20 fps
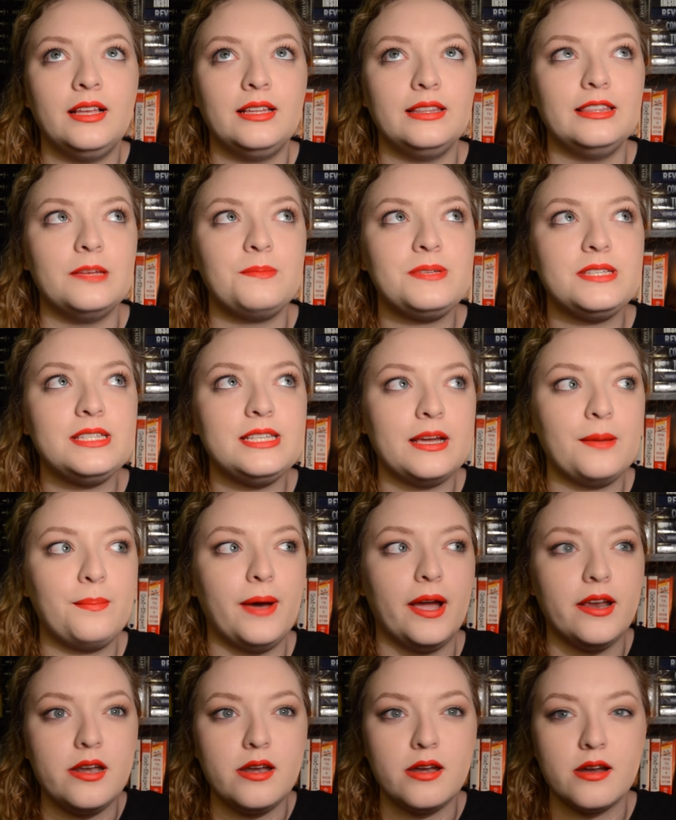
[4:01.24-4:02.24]
lipstick
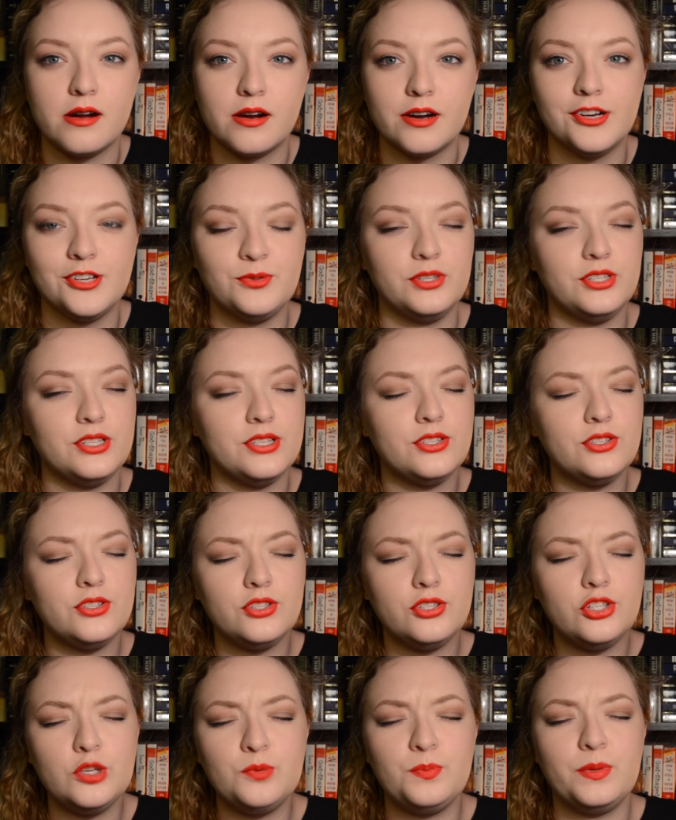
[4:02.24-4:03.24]
by NARS, which is
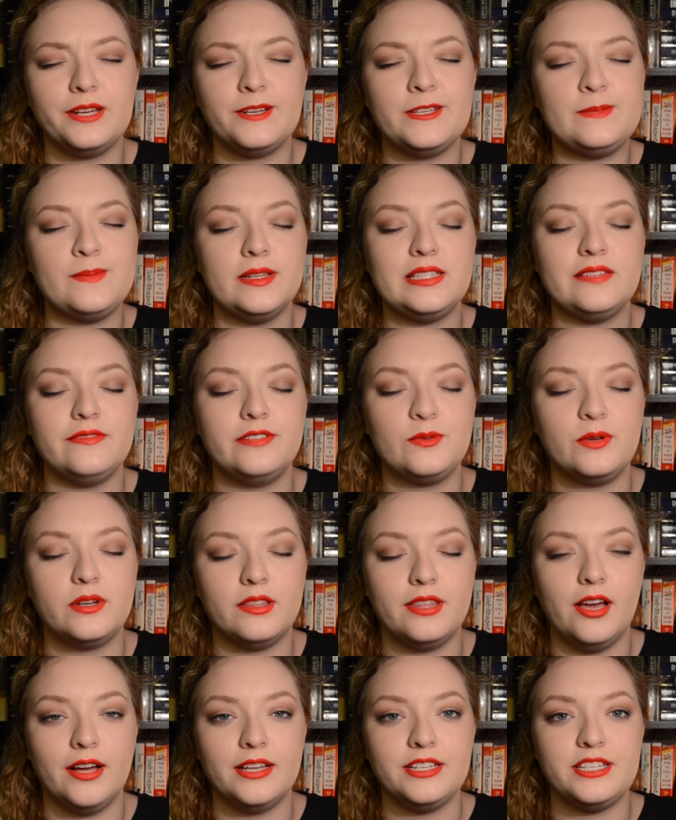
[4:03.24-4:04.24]
stupid expensive. It's one of
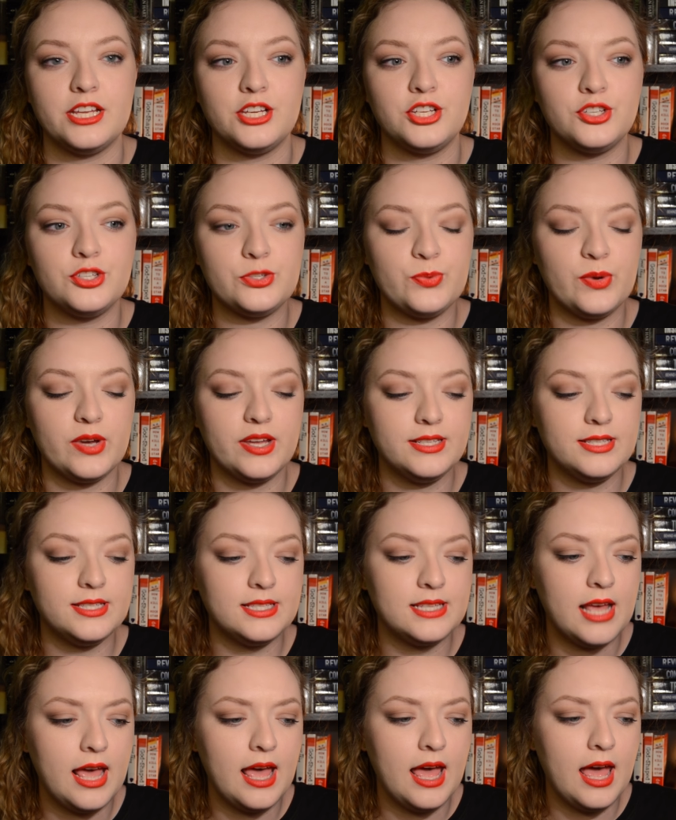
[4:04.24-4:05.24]
the audacious
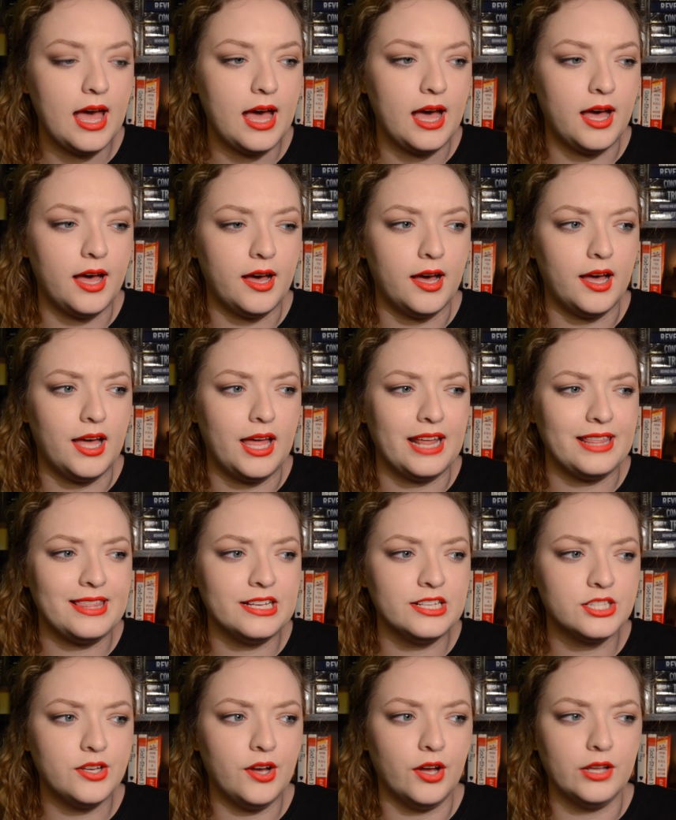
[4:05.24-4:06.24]
ones, and I
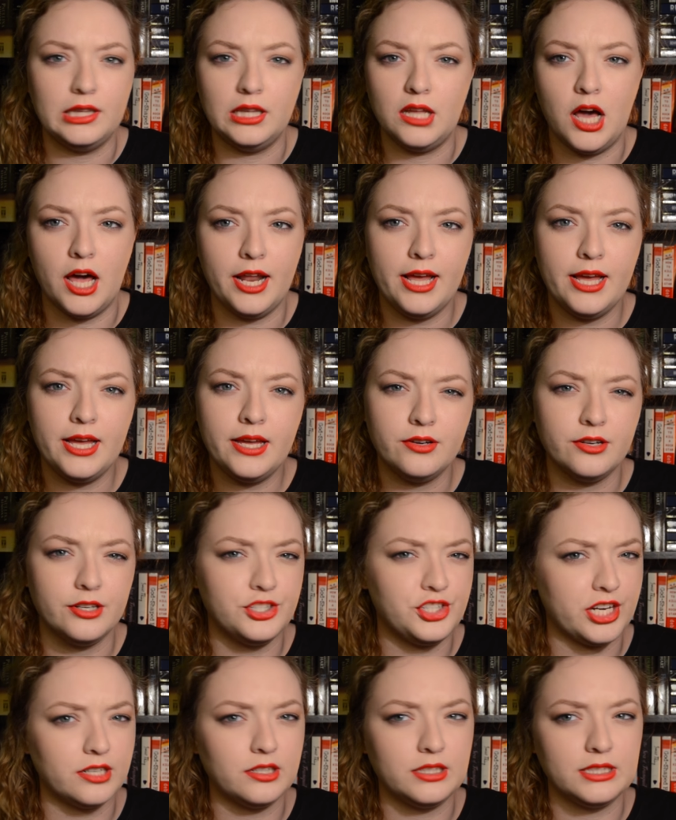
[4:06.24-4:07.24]
think it's called Lana or
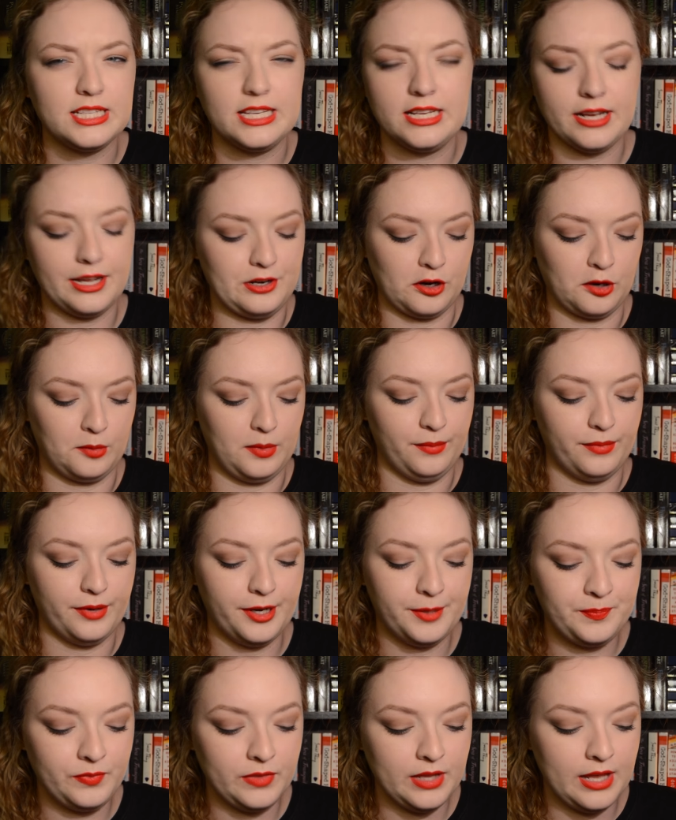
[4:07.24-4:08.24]
Geraldine, I don't
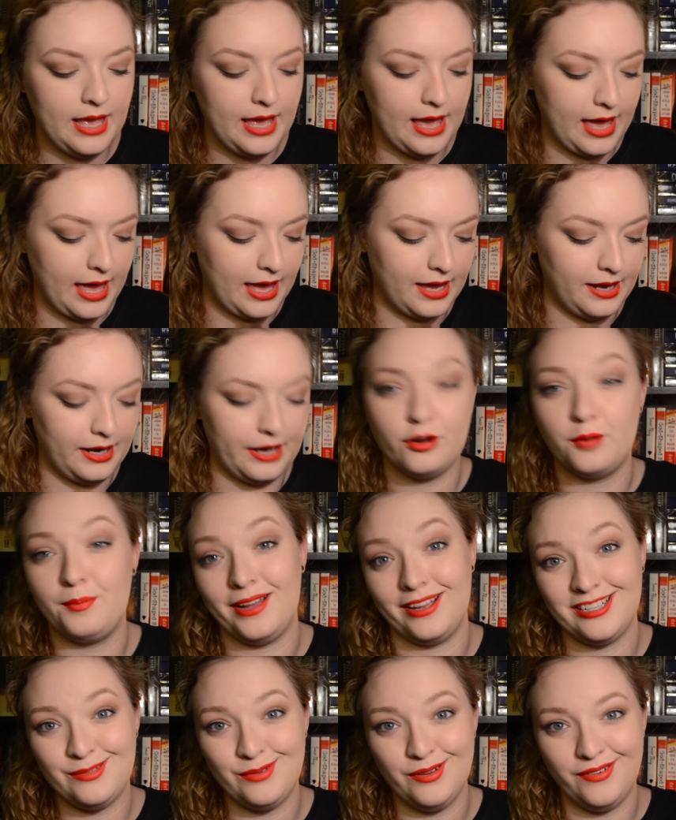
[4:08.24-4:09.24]
remember. And it
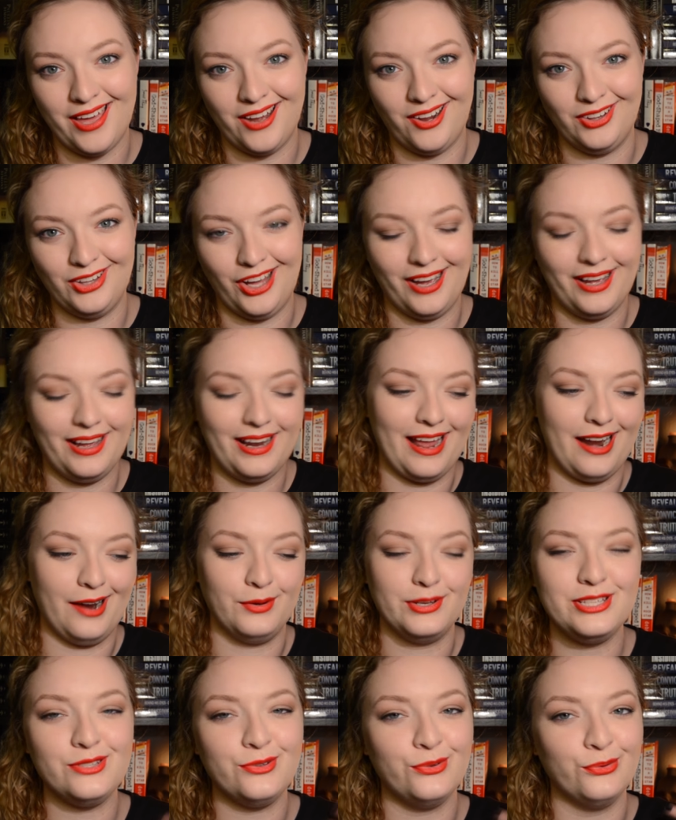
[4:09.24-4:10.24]
reminds me of that a lot, and
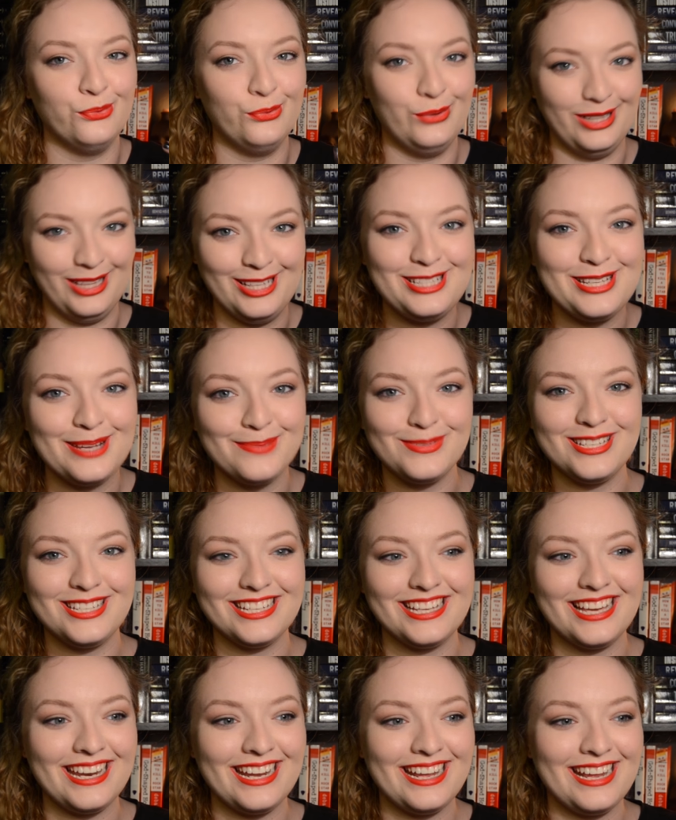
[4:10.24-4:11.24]
I was really tempted to
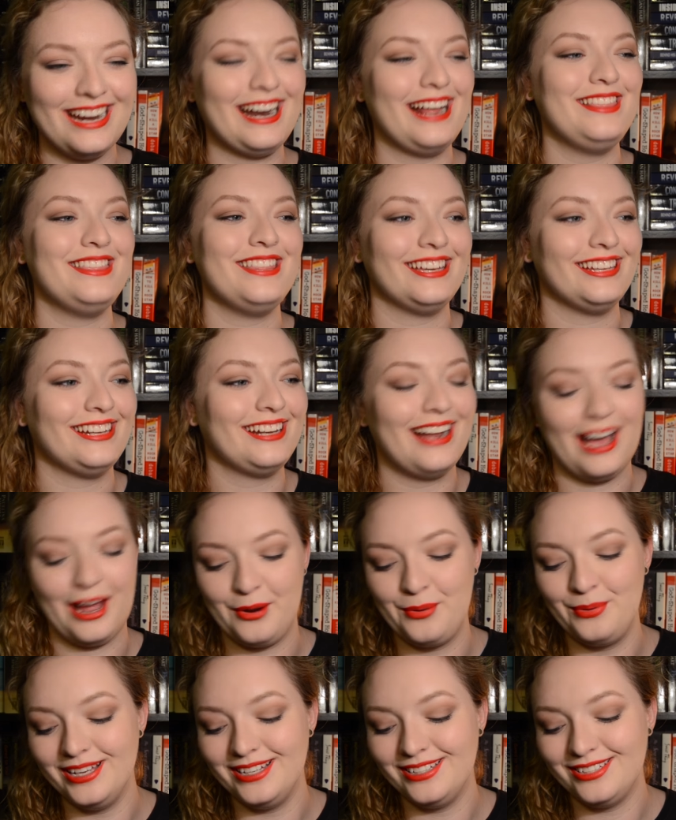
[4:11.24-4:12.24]
get it, and then I
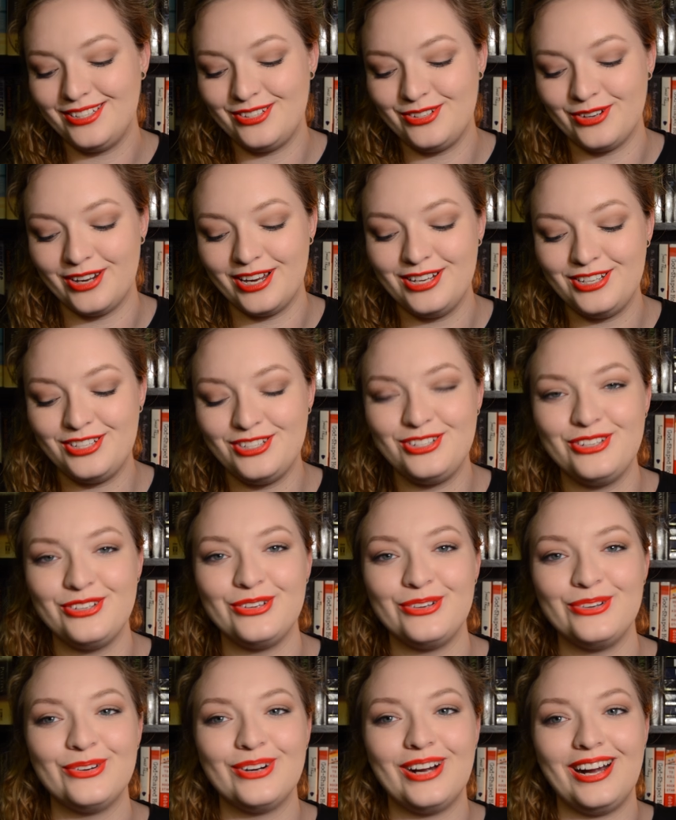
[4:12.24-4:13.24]
went straight
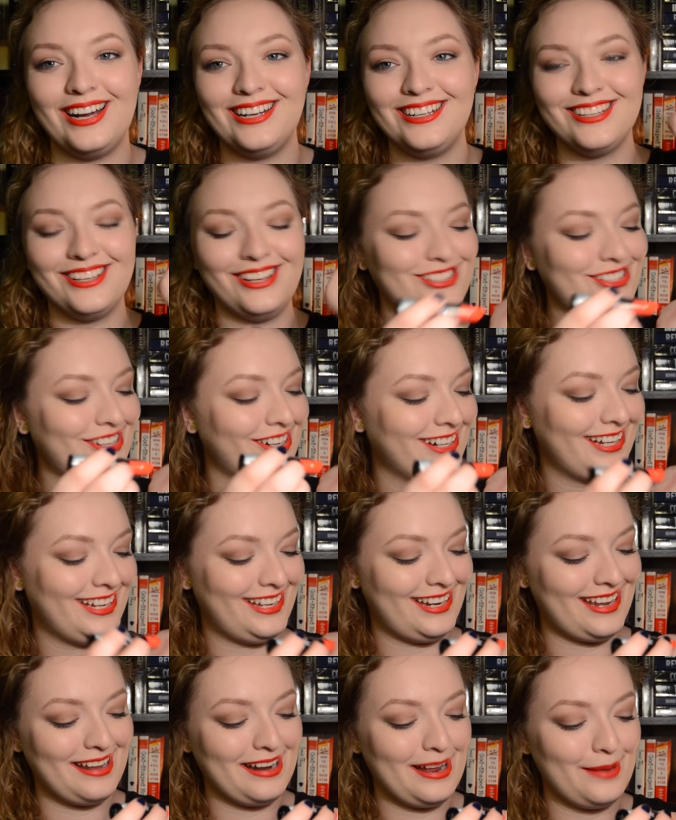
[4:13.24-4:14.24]
to
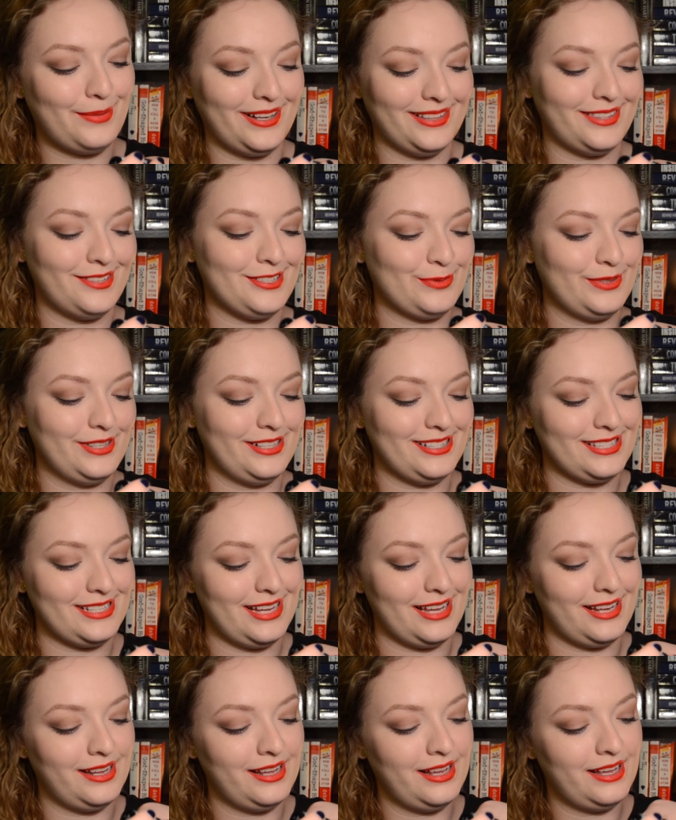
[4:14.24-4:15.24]
Target, and I bought this one
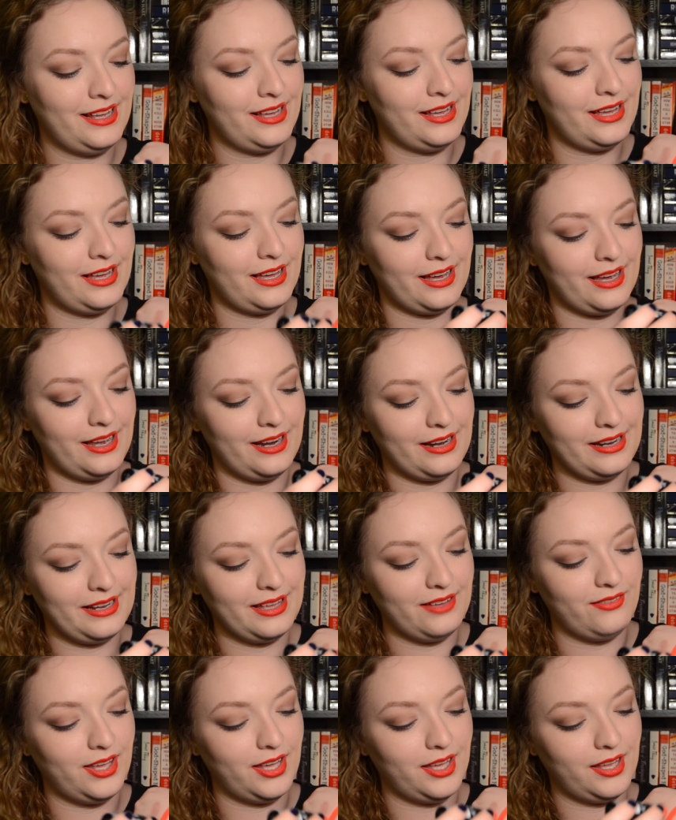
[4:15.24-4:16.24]
instead. I didn't
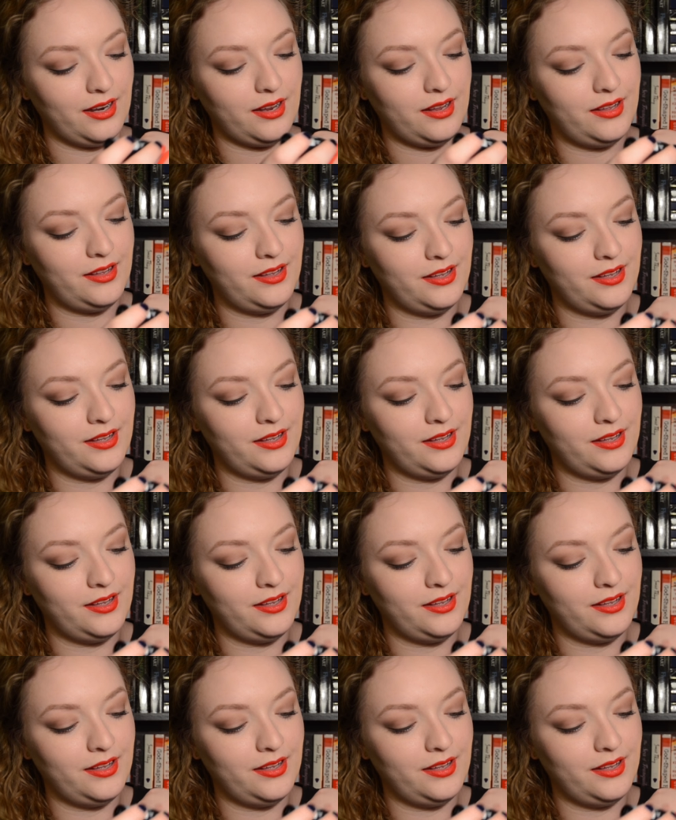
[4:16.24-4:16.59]
give in.